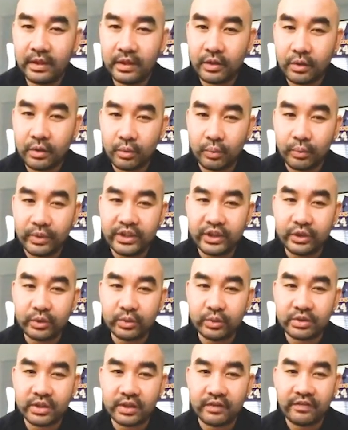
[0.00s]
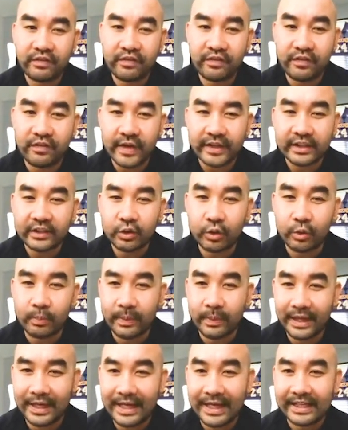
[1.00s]
we use the frontal
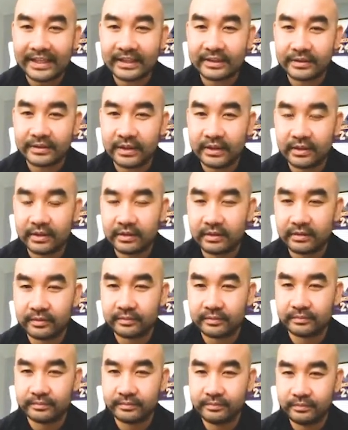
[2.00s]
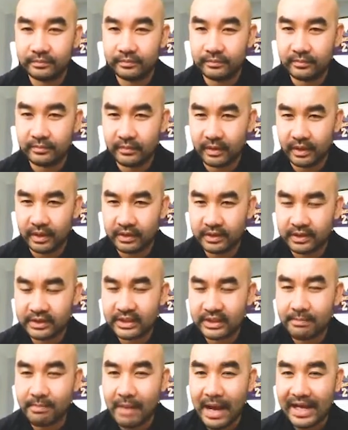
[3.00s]
plane. Just
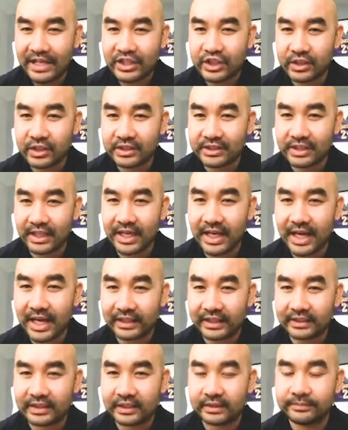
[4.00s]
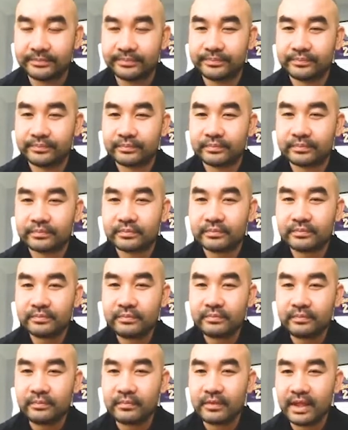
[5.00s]
imagine it's a cut.
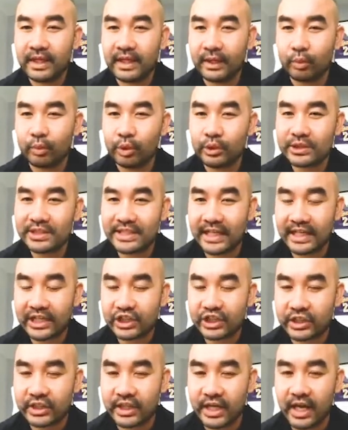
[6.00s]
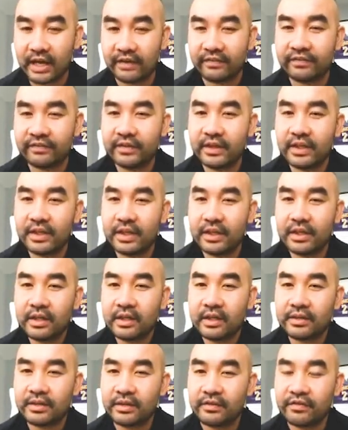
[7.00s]
It will section off
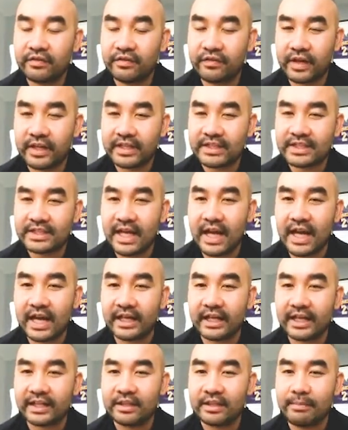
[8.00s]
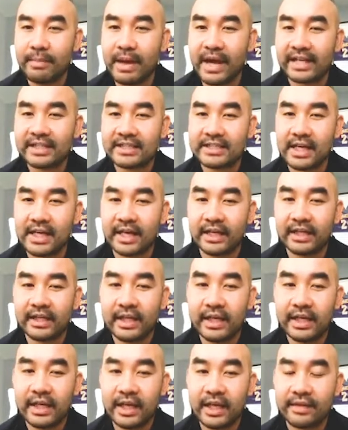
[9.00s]
the front side and the back side.
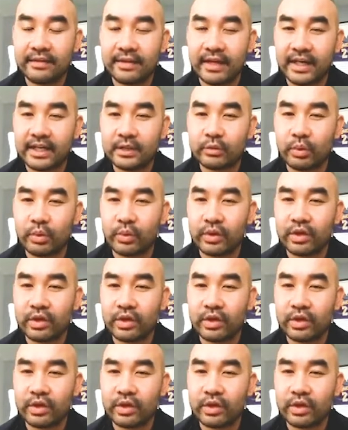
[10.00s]
And that is what we call